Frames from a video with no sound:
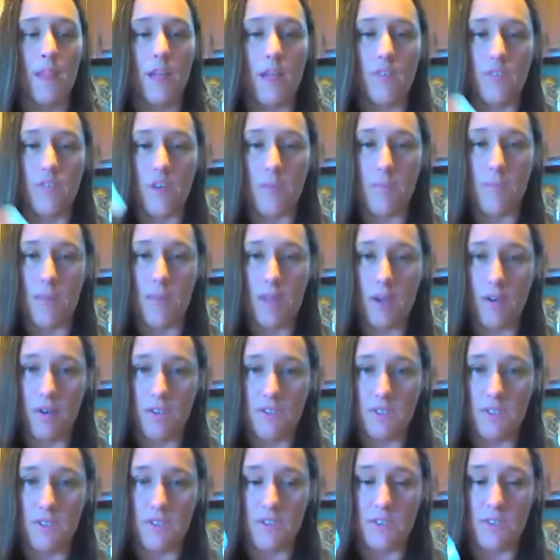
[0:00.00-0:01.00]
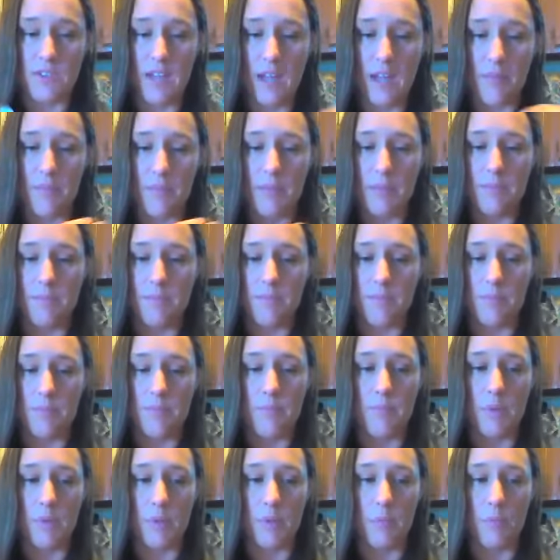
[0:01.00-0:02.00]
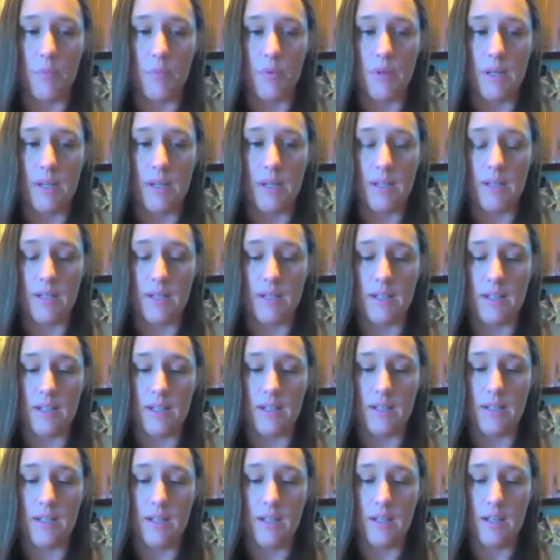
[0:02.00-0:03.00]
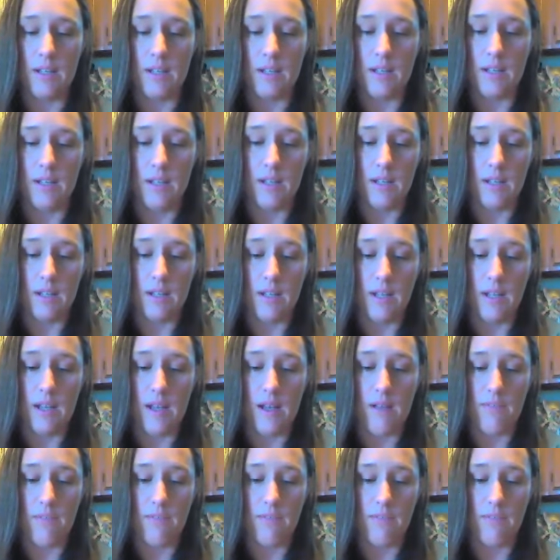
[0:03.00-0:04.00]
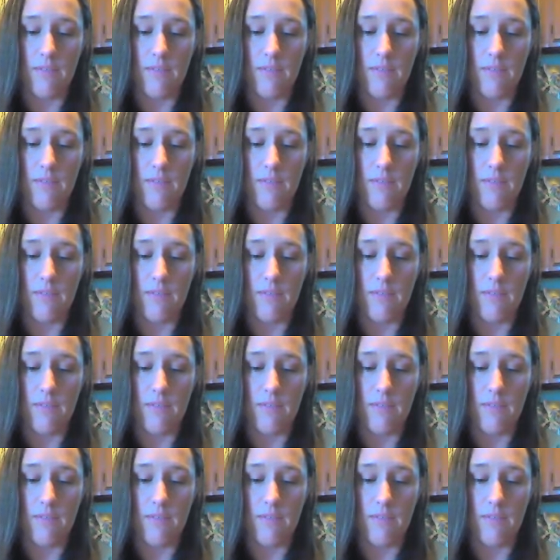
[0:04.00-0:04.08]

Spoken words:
I've got my Alka-seltzer tablet. I'm going to break it in half,